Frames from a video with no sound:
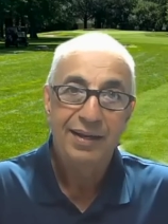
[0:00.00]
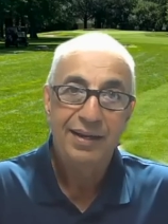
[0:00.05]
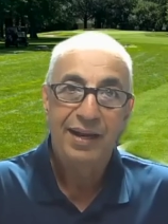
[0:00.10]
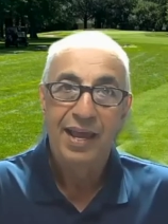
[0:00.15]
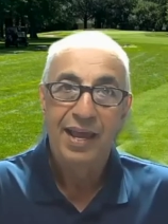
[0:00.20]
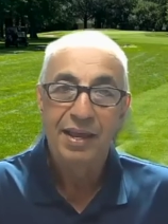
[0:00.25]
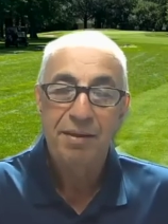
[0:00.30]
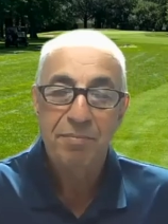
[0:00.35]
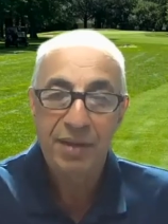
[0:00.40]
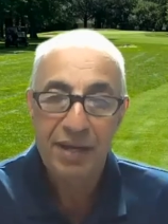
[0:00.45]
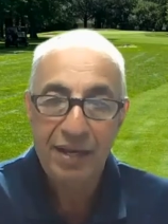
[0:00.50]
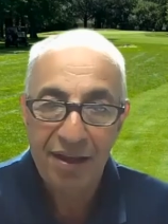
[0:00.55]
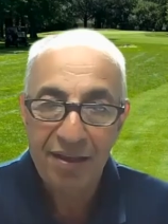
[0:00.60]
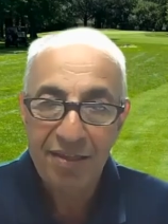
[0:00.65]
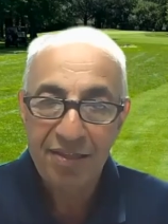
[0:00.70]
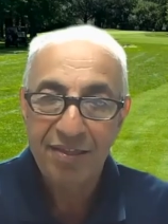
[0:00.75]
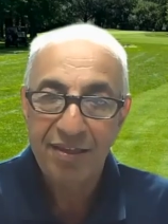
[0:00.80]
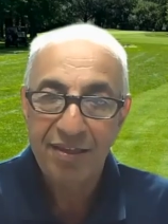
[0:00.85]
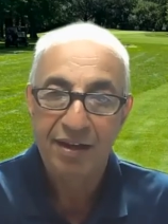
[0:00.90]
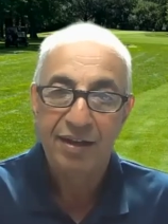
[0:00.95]
today,
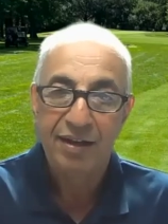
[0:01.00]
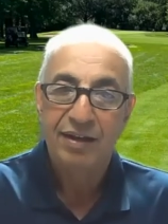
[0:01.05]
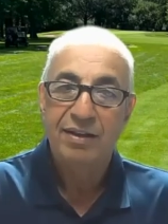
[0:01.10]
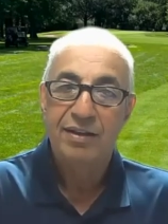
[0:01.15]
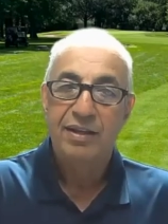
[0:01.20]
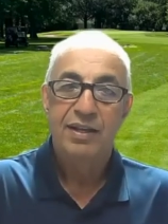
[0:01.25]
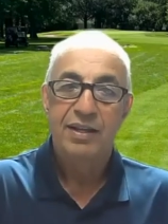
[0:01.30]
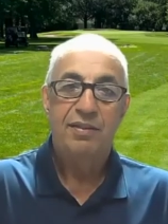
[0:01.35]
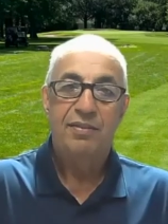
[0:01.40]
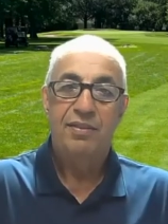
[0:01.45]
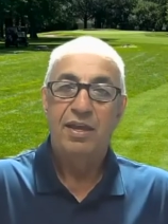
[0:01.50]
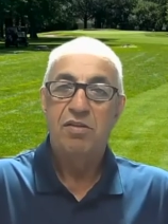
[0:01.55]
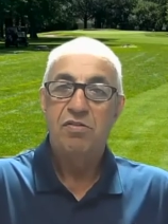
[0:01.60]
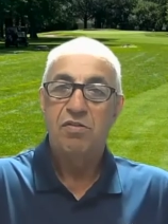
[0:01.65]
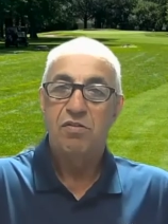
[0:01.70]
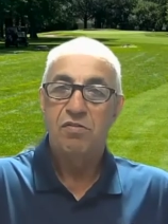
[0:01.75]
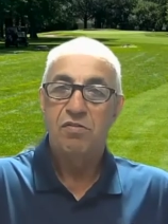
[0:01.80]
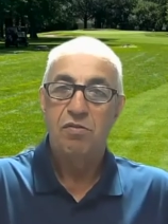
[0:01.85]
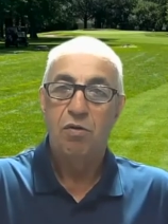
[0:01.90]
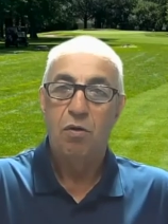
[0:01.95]
because uh, things
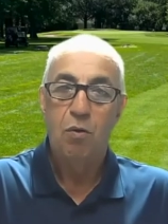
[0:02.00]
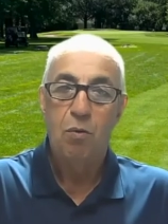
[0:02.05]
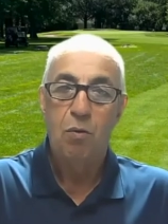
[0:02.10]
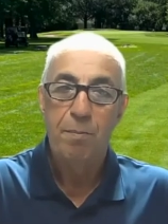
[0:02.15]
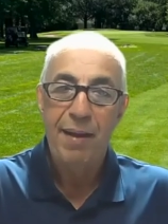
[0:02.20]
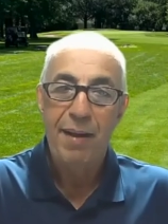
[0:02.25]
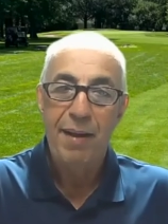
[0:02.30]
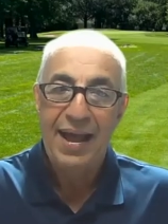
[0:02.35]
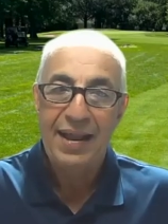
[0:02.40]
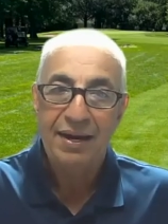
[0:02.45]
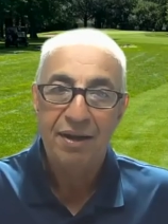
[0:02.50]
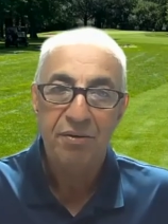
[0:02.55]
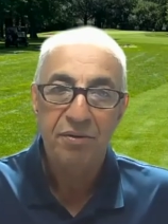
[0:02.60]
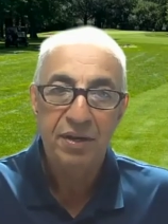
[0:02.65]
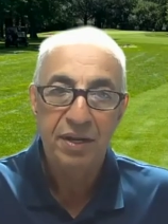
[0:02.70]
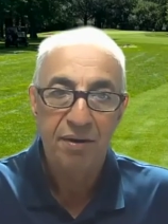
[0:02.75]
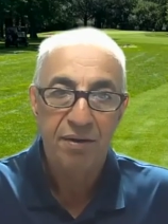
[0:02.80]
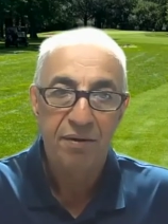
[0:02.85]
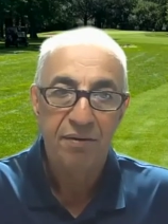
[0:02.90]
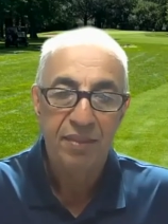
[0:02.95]
are so bad out
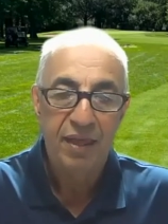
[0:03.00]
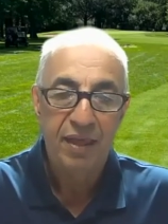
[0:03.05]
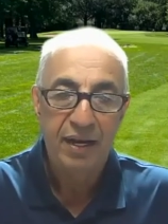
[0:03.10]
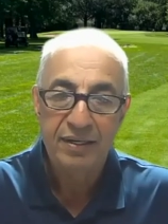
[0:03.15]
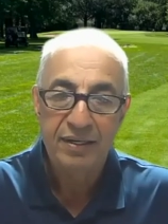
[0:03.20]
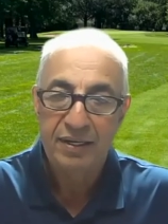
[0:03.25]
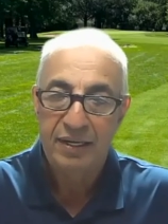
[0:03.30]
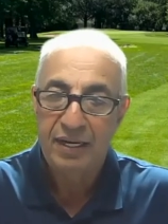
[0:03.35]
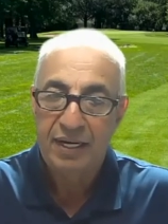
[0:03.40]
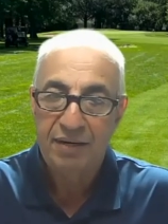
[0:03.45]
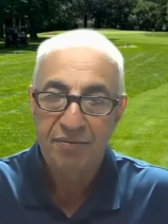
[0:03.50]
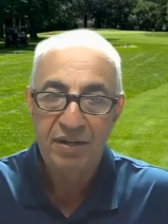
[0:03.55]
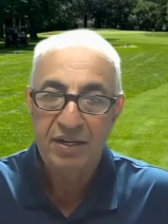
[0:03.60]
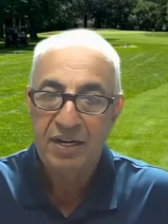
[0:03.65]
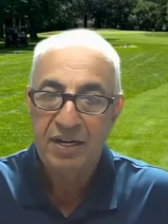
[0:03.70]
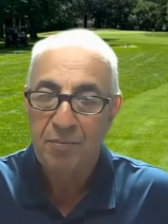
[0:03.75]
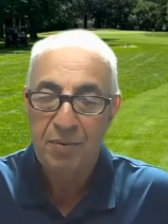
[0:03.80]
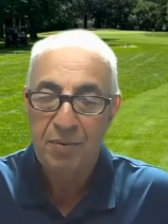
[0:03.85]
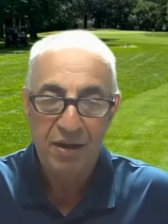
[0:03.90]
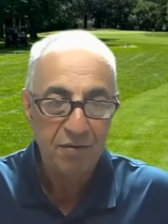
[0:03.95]
here that uh, every
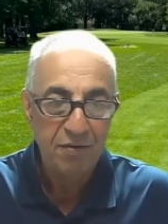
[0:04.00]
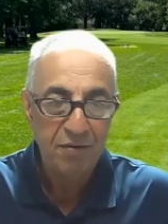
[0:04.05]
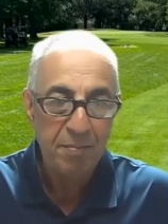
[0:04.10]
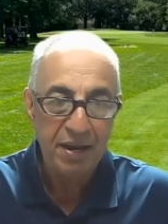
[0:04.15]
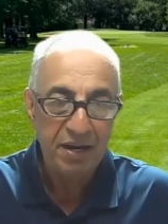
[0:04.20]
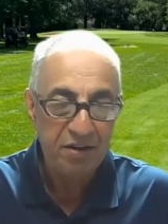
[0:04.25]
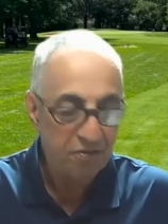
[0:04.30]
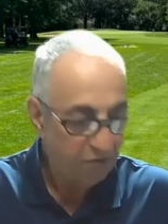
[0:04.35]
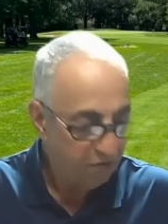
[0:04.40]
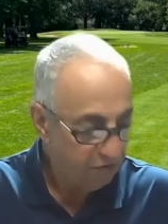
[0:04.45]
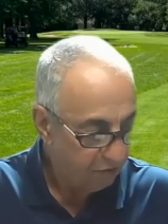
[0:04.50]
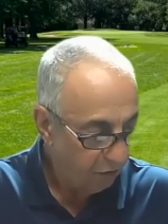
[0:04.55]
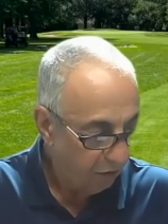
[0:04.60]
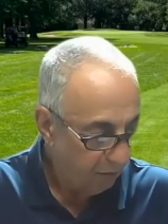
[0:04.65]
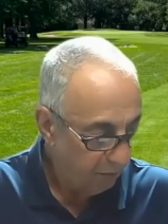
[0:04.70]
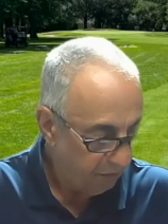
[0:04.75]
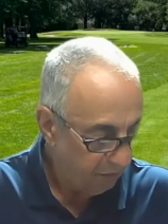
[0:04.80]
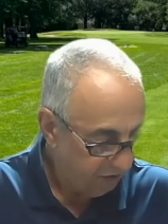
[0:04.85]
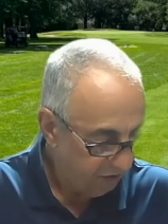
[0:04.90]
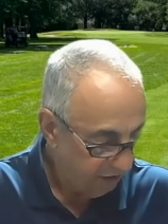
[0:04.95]
time we have a major
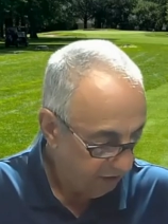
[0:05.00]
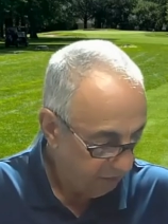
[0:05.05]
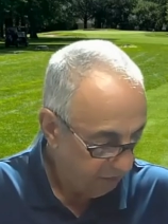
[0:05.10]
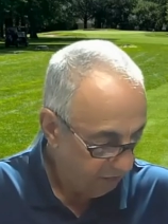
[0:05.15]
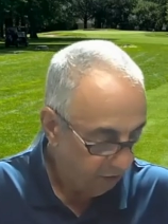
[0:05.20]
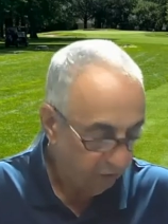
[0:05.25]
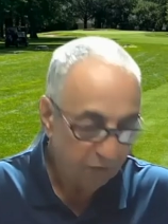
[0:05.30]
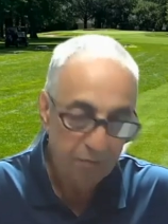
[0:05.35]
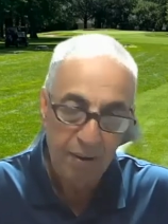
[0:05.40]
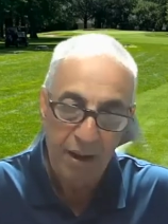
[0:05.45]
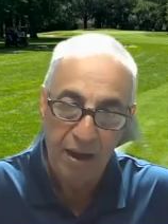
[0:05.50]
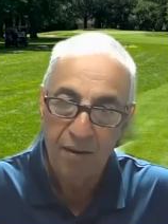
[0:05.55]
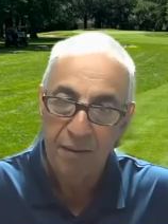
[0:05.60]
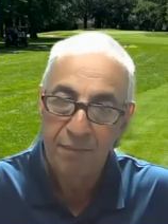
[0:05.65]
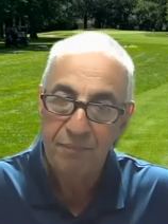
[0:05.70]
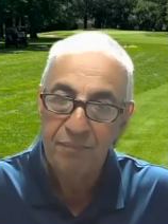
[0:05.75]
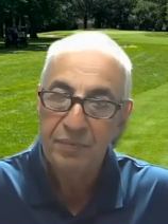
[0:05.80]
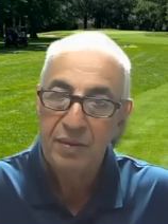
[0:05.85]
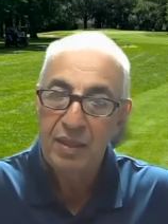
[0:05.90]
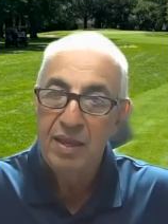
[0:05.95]
storm, it seems to lose power.
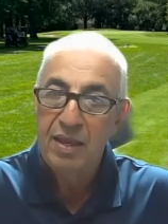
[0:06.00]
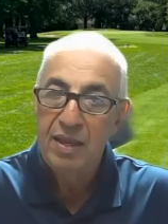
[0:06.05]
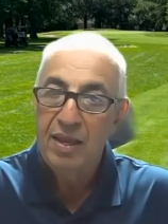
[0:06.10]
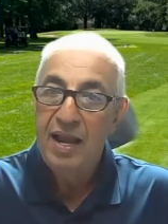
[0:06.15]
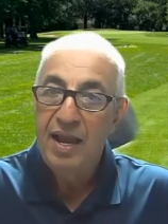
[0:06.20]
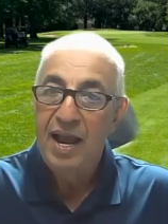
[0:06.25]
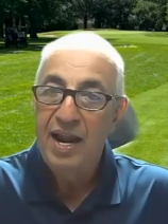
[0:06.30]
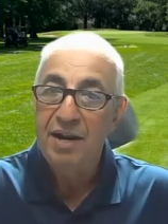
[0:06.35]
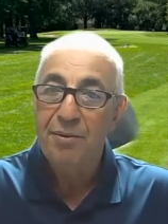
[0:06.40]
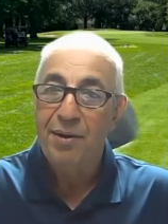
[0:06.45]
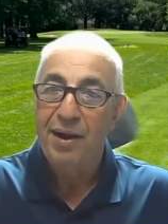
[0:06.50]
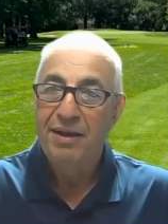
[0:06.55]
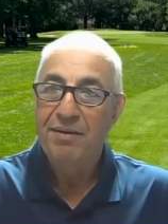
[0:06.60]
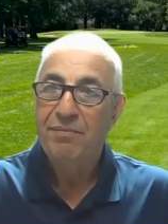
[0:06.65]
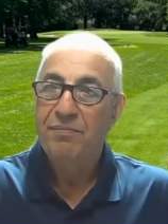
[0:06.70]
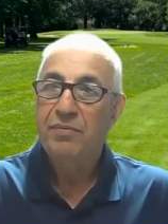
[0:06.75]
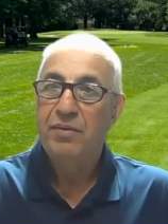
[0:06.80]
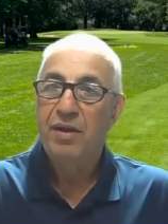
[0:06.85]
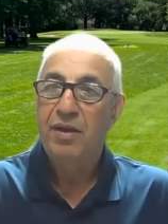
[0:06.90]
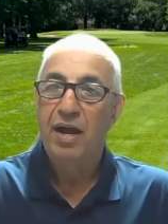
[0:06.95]
Anyway,
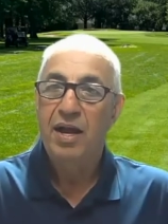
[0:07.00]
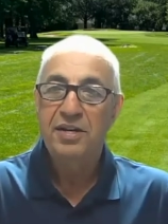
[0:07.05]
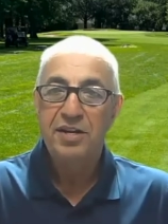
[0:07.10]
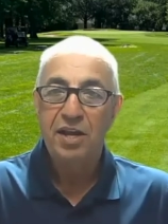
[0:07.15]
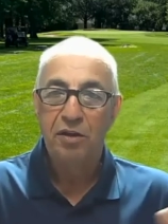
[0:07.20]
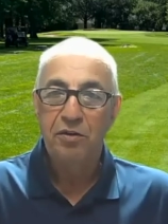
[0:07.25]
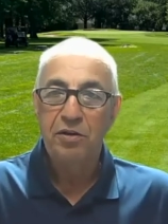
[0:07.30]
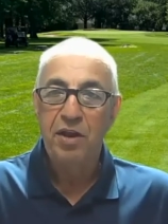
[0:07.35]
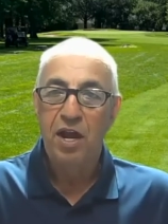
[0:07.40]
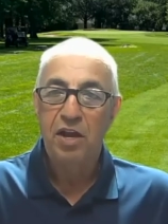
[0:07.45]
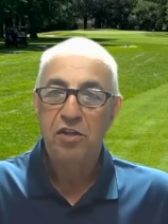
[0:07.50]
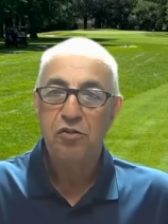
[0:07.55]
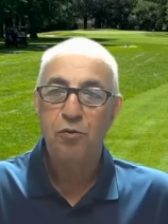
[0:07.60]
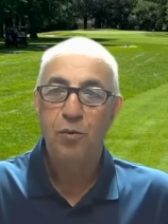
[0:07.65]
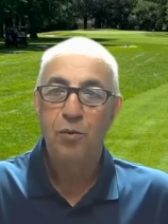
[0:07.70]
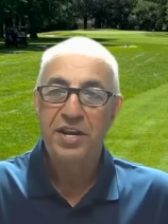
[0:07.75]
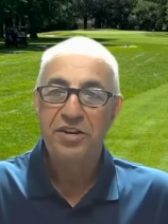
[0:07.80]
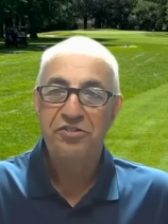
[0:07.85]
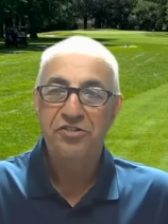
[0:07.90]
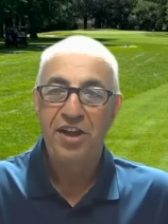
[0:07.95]
until next
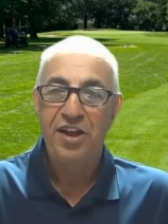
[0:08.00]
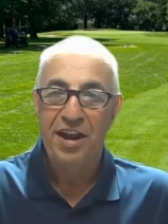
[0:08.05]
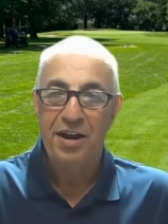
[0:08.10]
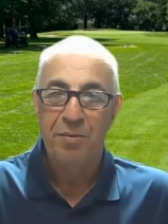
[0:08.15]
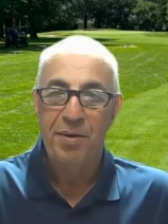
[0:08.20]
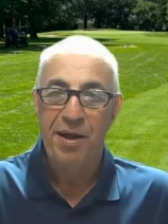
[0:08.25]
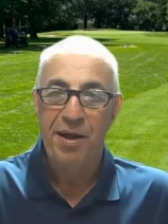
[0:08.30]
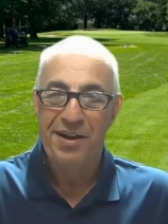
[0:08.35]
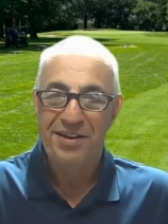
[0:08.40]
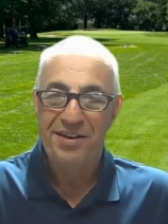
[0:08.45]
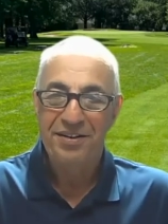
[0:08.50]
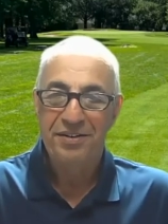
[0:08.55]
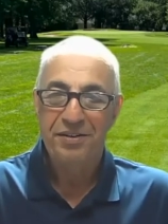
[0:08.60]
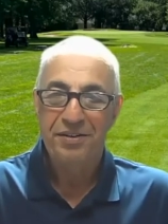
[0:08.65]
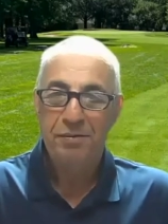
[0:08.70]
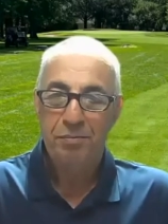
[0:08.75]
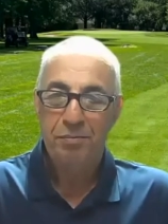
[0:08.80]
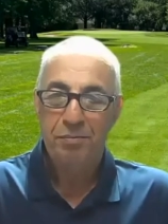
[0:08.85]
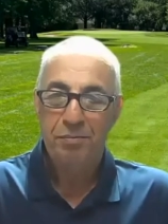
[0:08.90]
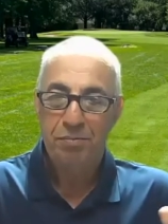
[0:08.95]
week, gentlemen,
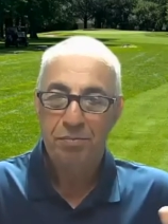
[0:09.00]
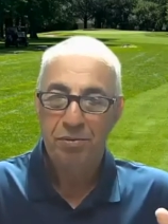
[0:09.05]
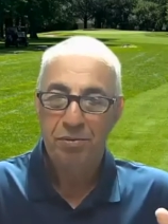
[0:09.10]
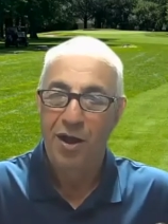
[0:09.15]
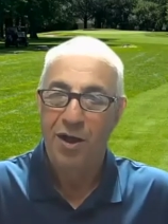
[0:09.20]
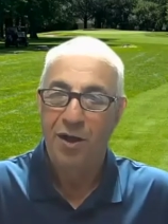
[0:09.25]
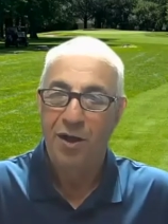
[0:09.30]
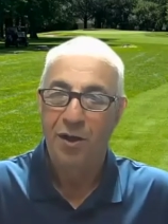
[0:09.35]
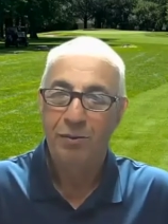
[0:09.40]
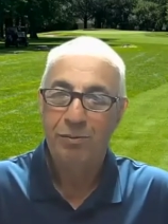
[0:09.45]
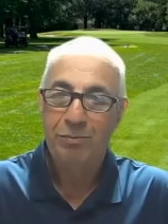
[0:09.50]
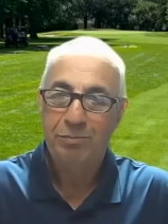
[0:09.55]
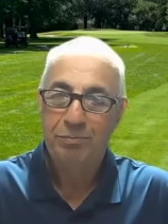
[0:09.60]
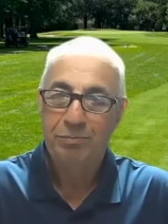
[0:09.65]
play well.